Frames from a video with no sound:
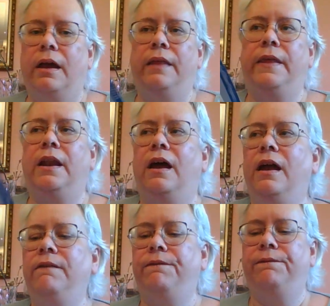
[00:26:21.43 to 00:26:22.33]
and then
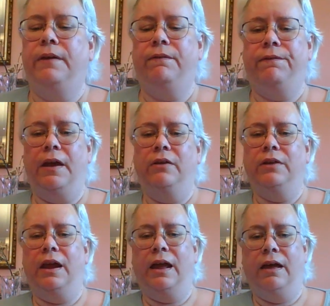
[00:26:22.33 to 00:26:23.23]
I found
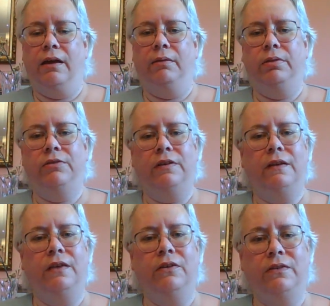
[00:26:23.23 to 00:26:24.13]
I had, just
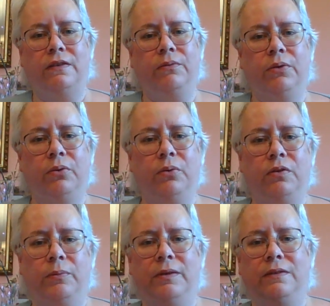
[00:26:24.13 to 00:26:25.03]
like there's several
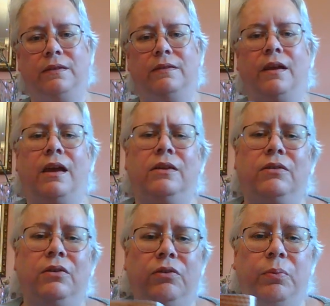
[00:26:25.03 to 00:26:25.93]
Christmas
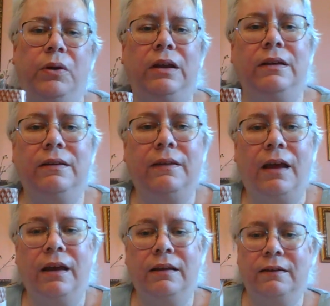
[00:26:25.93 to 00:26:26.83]
designs or spring
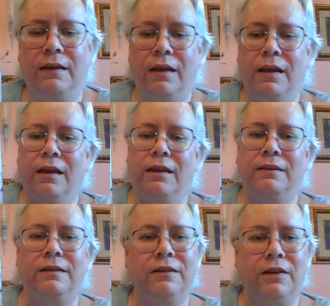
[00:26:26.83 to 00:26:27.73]
designs,
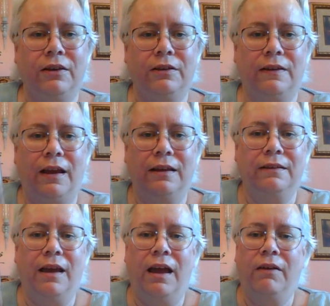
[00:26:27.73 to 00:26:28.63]
seashell
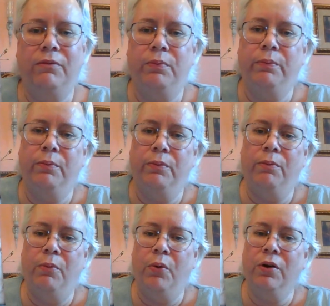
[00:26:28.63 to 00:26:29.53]
designs. I have
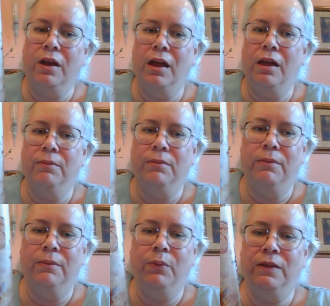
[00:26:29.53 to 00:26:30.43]
more to
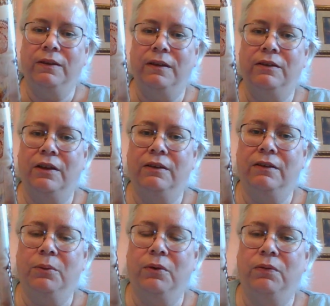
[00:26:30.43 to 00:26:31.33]
come with seashells.
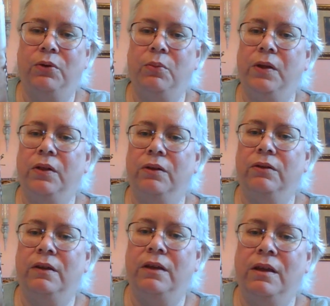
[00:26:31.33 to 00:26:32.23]
There were a few
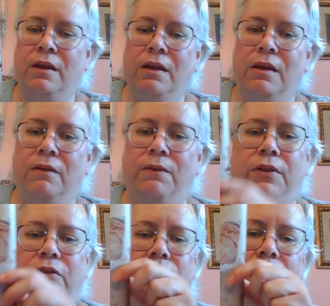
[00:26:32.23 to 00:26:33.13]
pillows
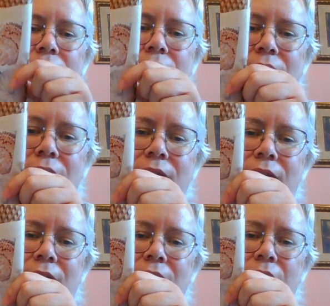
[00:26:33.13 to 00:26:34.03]
featuring the
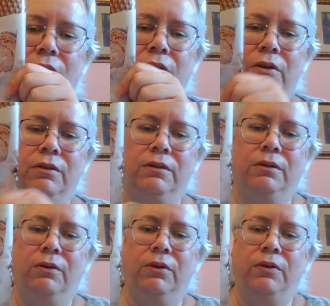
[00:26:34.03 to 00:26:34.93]
sea or
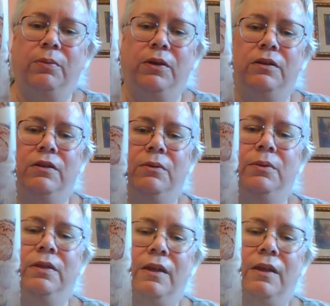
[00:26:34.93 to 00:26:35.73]
something to do with